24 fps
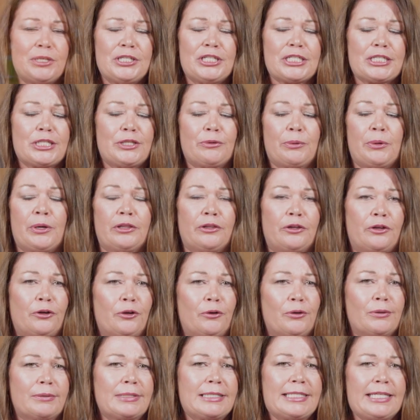just threw a
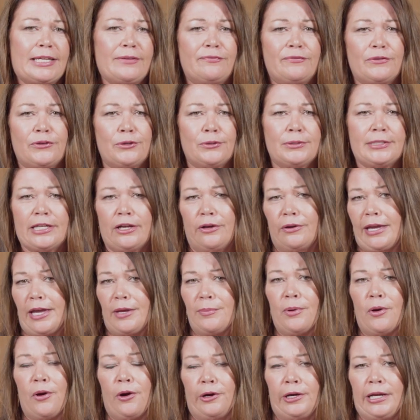little seafood
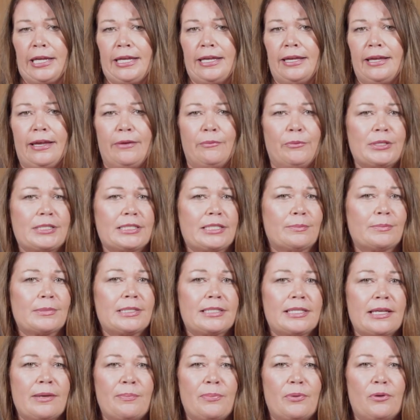tailgate party with some
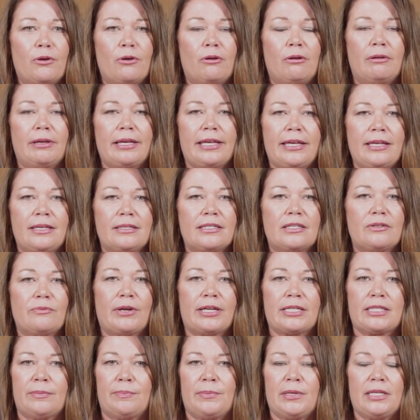simple, easy
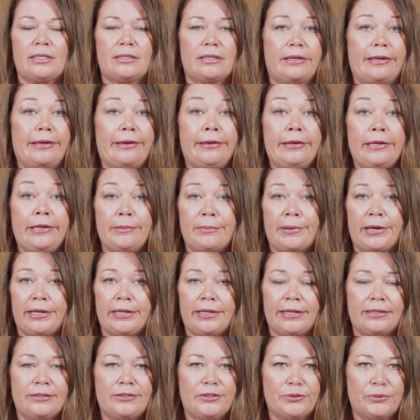recipes that anybody
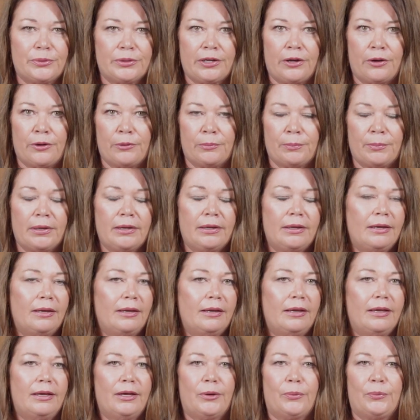can do at home.
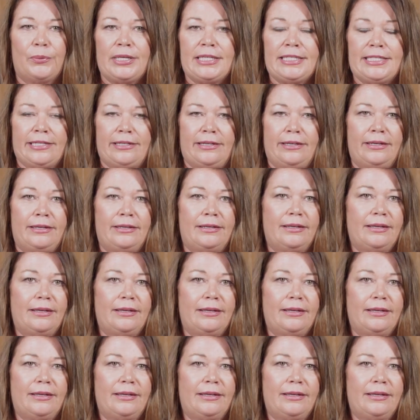We did